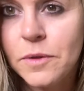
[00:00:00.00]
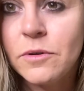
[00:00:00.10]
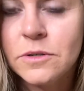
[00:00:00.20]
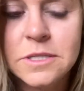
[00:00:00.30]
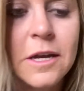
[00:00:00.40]

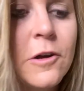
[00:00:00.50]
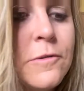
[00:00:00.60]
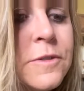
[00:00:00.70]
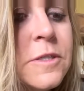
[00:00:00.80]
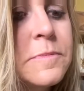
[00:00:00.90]

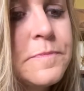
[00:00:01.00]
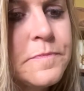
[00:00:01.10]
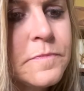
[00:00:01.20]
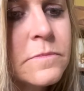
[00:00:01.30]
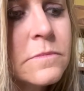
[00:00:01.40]
ourselves,
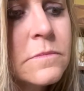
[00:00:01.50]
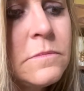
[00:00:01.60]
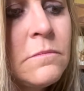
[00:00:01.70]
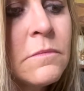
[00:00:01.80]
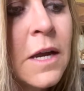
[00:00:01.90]

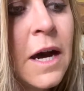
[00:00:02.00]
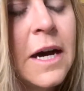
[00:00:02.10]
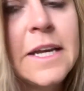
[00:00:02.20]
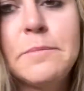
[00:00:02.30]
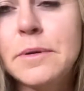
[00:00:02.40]

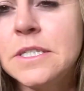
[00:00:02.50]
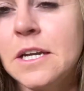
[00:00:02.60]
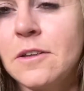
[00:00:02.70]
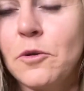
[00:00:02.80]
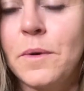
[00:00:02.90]
in
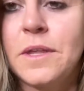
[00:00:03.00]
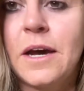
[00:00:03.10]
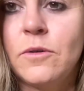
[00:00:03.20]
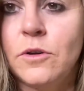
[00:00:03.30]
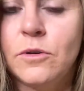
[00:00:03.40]
particular with
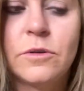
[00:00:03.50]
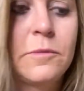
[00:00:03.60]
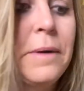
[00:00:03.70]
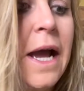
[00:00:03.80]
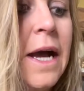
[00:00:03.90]
how good or
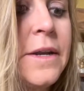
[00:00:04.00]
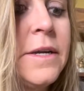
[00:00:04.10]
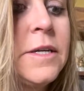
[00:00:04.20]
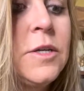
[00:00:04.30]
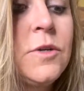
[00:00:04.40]
bad
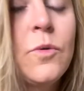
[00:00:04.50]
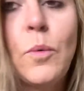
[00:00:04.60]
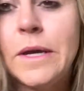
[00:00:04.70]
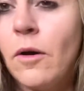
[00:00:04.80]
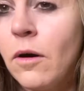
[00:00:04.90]

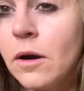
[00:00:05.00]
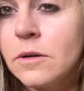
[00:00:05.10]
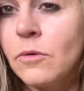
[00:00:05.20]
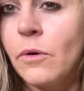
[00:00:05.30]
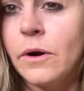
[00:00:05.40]
we
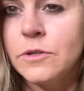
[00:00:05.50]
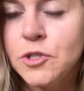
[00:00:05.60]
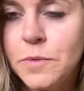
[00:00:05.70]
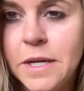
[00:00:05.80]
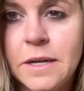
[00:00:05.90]
are or are
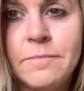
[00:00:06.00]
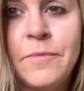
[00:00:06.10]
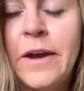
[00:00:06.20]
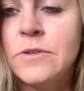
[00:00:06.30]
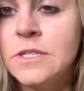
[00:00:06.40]
doing,
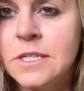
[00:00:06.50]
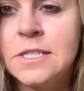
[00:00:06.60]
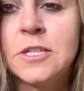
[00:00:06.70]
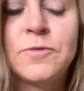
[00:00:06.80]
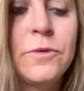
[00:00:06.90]
how
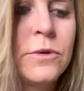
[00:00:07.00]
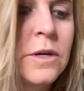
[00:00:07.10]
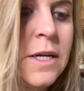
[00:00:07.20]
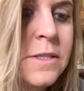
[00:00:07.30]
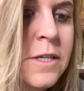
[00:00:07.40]
successful
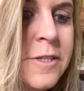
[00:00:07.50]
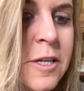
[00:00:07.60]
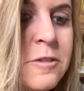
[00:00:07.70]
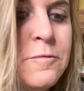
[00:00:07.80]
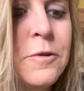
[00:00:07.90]
or
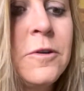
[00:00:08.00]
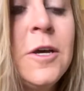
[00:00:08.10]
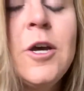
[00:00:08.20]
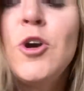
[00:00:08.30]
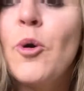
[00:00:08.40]
unsuccessful,
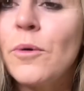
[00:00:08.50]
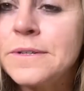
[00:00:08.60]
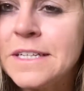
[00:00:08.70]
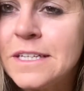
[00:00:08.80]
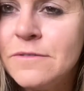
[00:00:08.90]
or
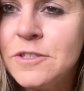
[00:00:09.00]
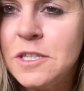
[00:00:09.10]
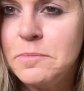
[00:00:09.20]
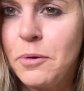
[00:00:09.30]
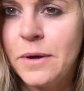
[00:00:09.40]
even,
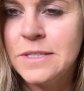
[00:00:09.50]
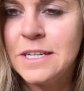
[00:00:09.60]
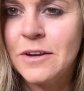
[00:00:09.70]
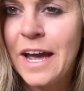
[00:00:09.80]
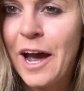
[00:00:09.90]
he points
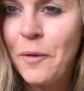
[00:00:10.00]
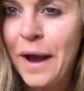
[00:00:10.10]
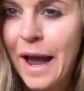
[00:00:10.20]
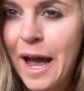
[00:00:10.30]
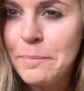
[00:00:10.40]
out, how
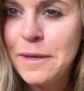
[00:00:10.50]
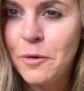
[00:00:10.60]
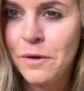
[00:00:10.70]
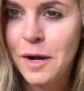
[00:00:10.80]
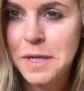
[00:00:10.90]
happy
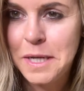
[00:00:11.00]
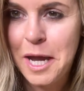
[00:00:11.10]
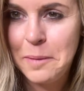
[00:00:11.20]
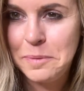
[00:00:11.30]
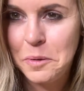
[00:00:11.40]
or
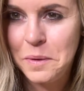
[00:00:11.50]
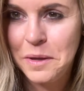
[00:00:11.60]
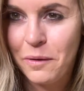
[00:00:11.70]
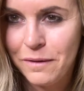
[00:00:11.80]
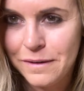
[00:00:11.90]
unhappy we
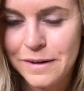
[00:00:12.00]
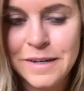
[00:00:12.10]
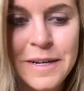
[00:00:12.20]
are,